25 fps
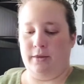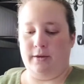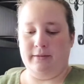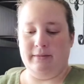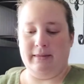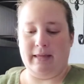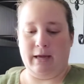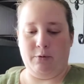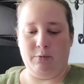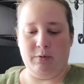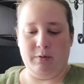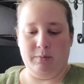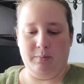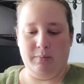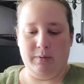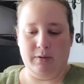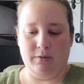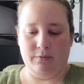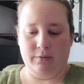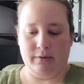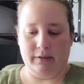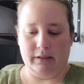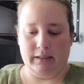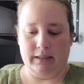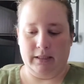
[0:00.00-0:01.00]
thought that would
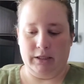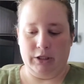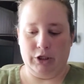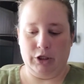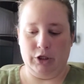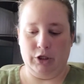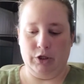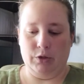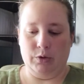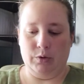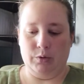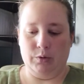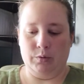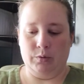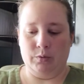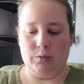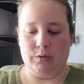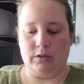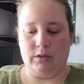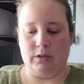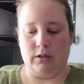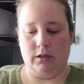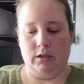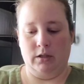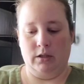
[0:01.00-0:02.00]
be really
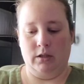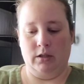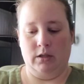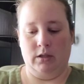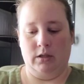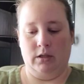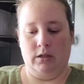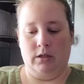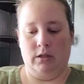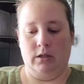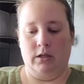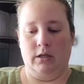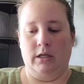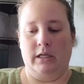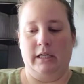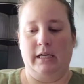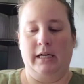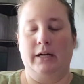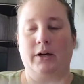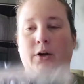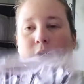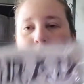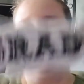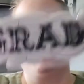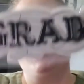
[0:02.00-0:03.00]
cute.
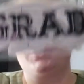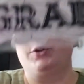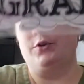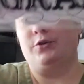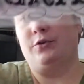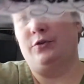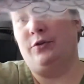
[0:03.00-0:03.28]
I also